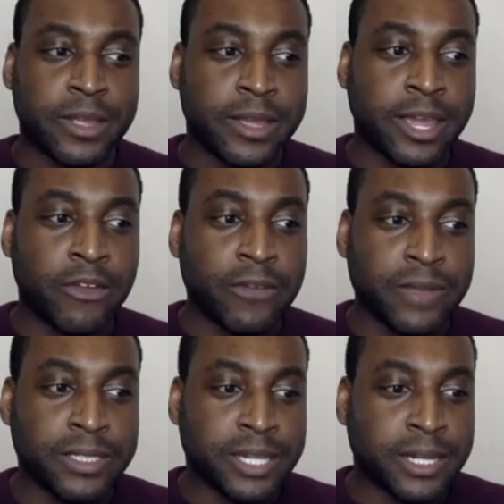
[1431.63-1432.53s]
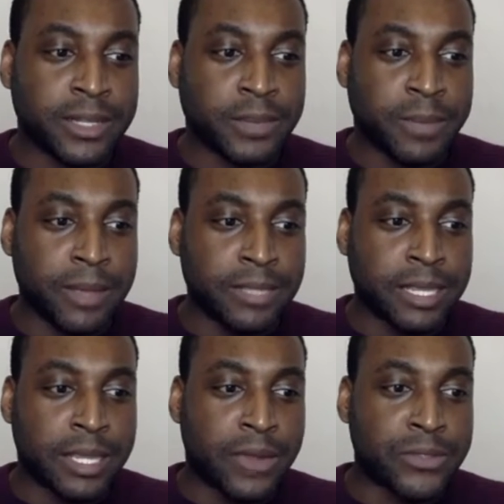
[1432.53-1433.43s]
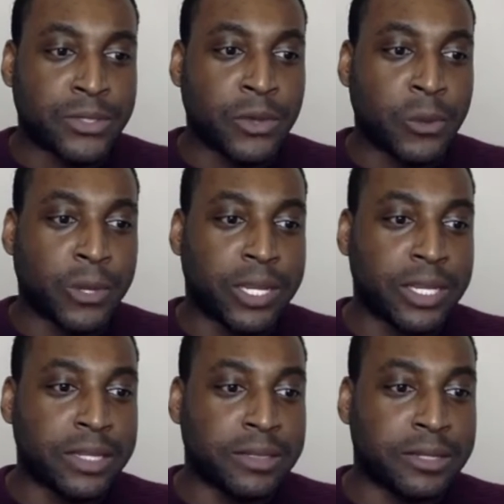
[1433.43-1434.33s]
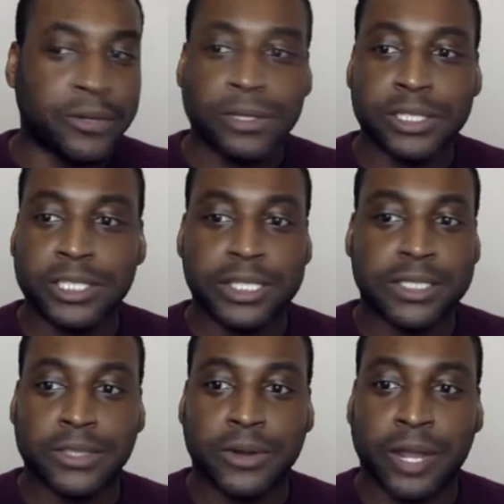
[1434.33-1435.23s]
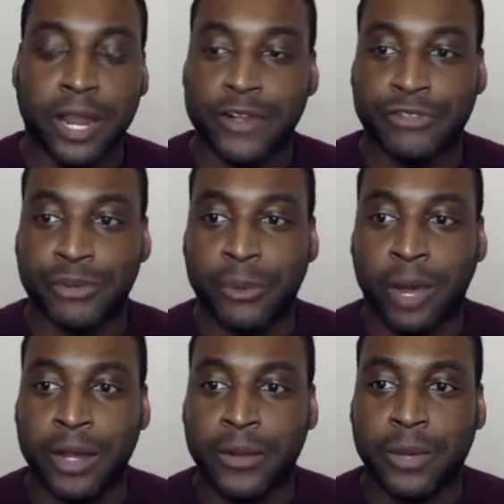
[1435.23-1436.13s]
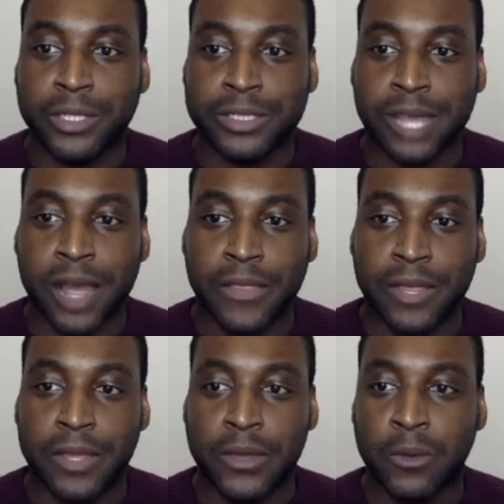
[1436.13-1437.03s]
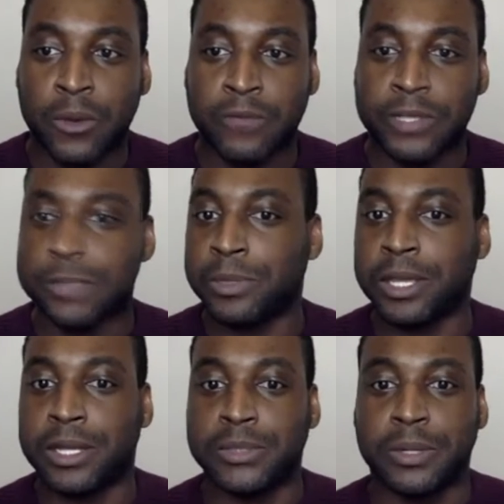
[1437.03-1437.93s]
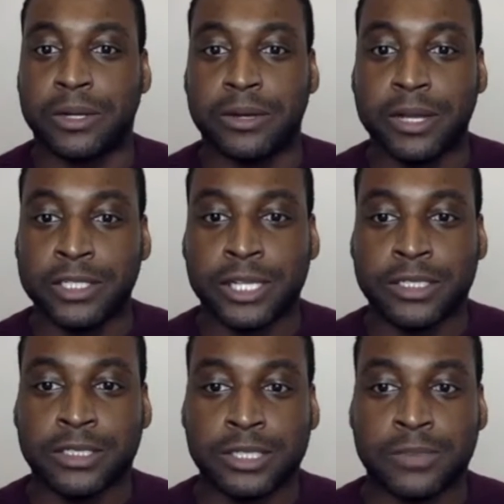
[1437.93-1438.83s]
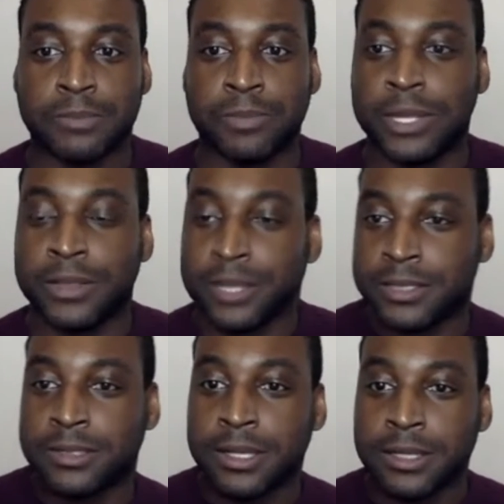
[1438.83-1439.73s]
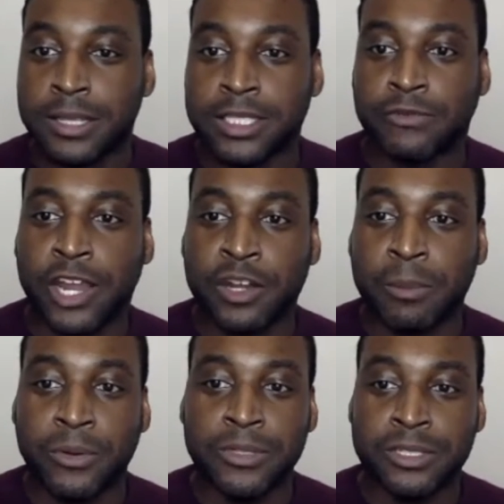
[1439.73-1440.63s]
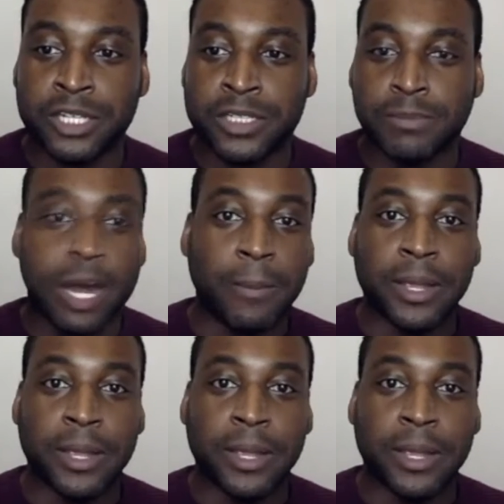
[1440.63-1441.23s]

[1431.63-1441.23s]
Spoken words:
Gary Vee did it the best like years ago, where he literally just started answering wine questions, I think, on Facebook and Twitter, just being this random person just popping